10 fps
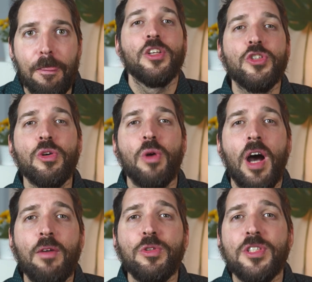So
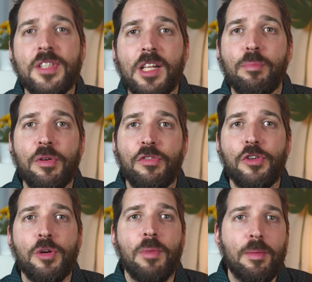I would still
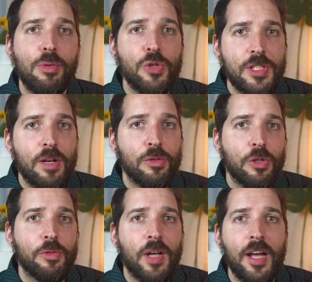prefer my Bluesound
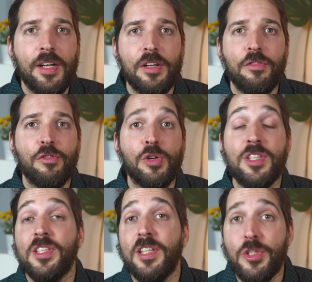node icon for
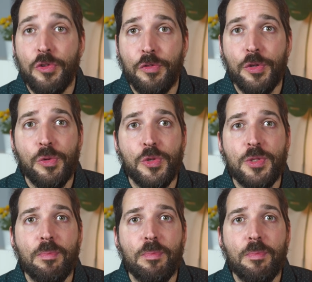its ease of use,